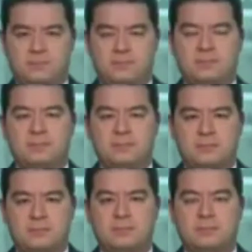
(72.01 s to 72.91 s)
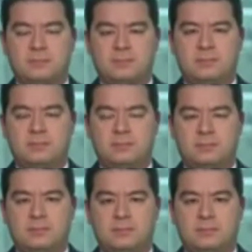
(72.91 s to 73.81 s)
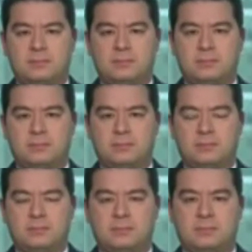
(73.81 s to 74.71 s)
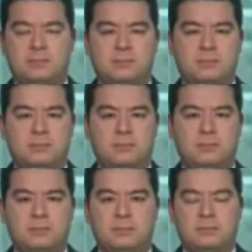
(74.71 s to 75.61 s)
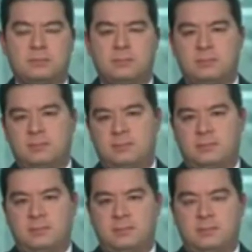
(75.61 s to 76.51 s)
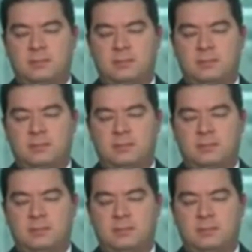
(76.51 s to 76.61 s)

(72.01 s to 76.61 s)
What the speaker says: [no speech]